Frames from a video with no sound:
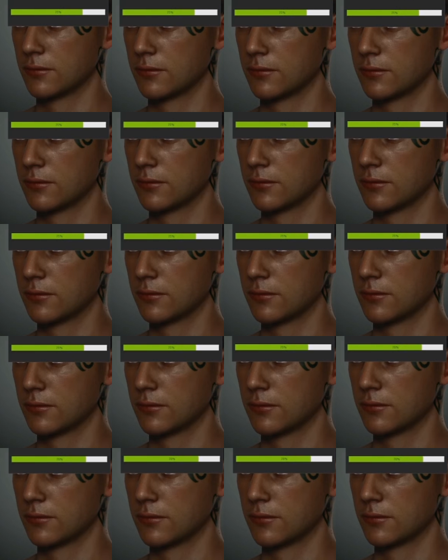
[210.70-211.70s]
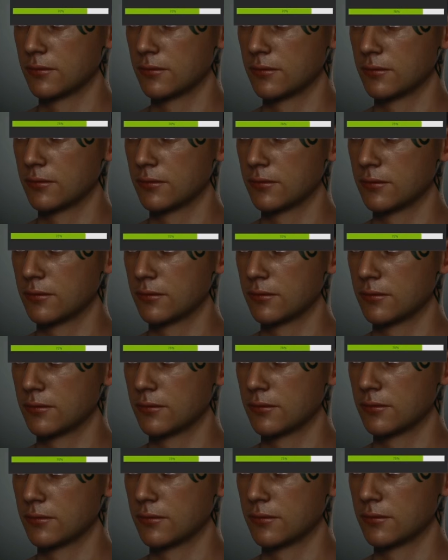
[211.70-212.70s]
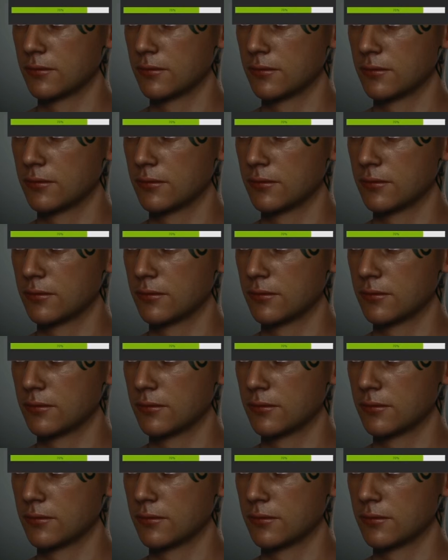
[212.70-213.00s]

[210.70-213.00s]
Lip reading: Nothing is said.